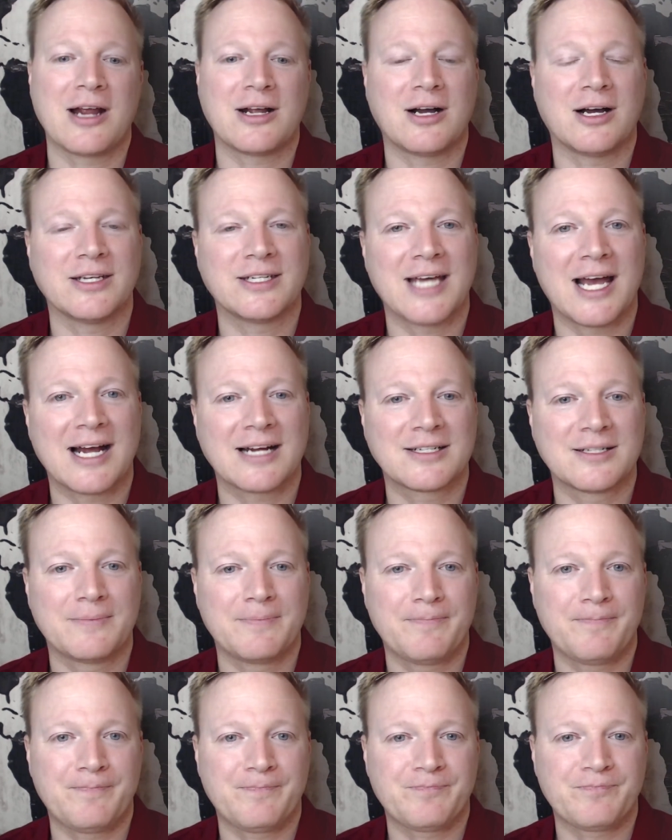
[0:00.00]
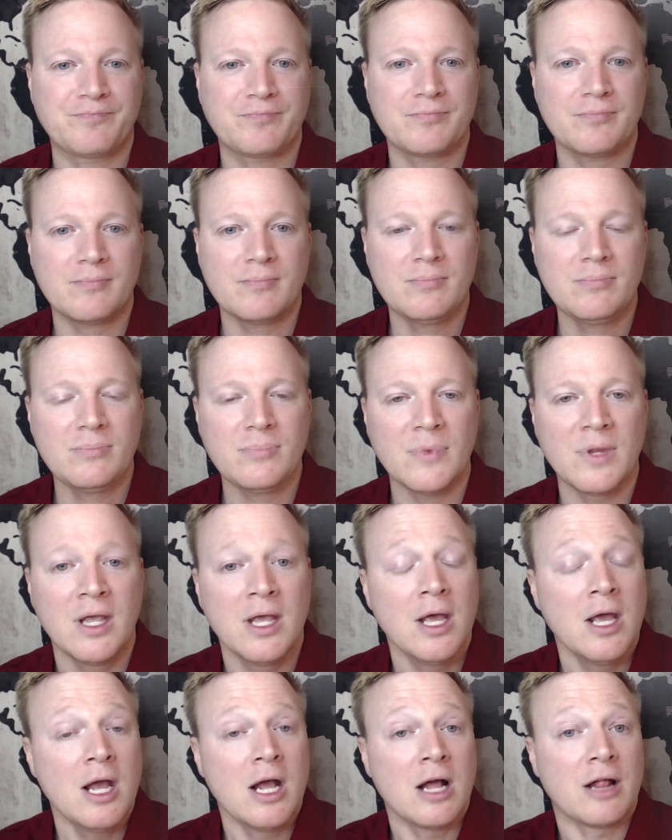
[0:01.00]
contact.
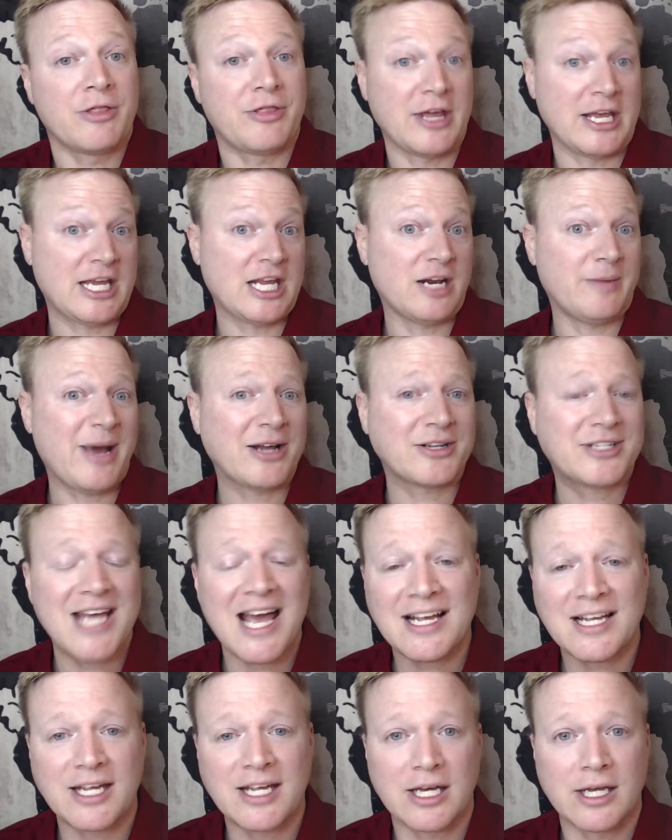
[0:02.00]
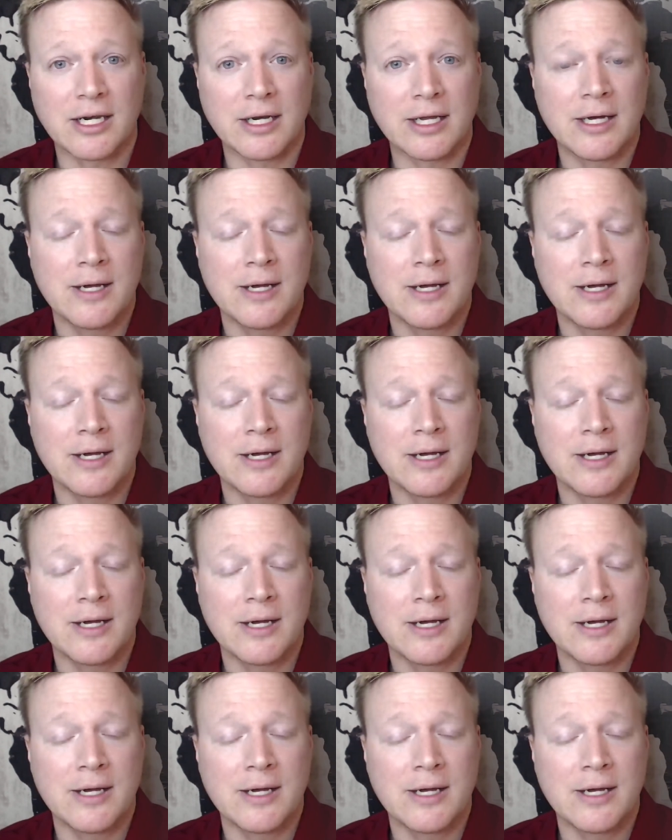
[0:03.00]
Thinking about tech again.